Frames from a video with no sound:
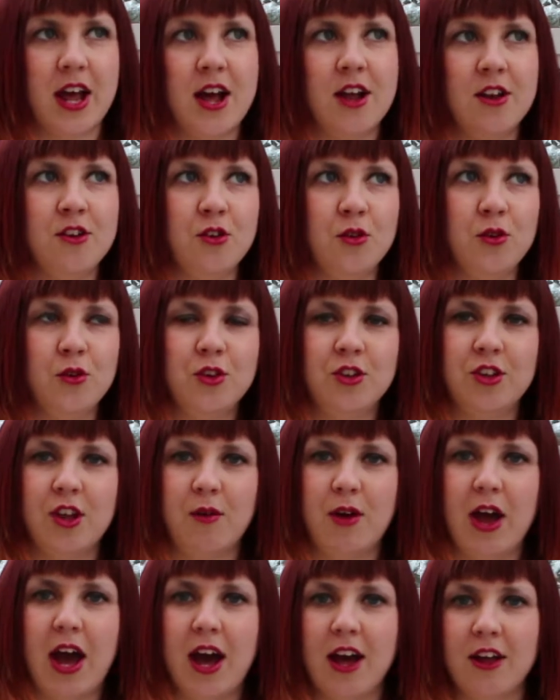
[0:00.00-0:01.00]
and
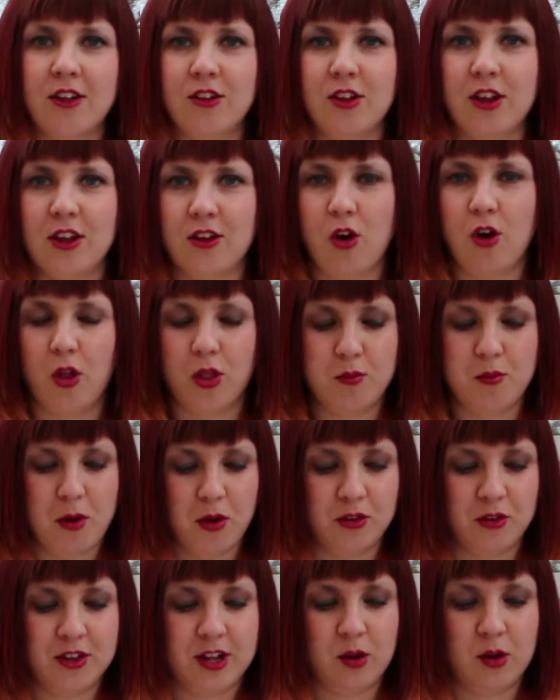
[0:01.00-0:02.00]
also it has got the
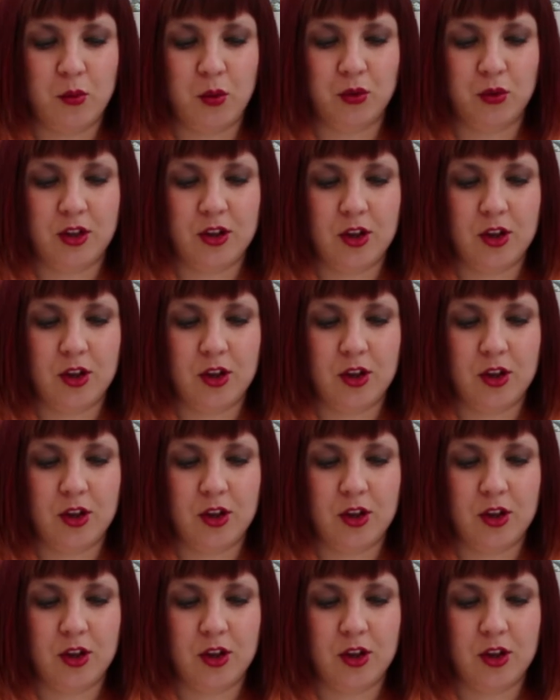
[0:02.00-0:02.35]
most syllables